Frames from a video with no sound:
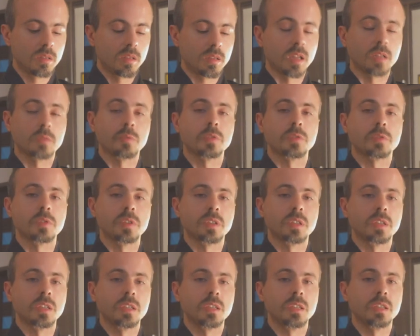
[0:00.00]
That was
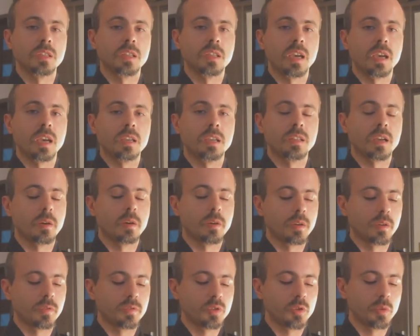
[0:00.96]
written in the day and
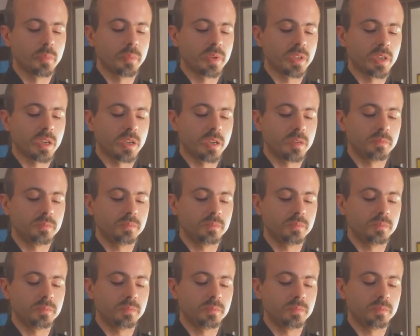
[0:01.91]
hour of Jupiter.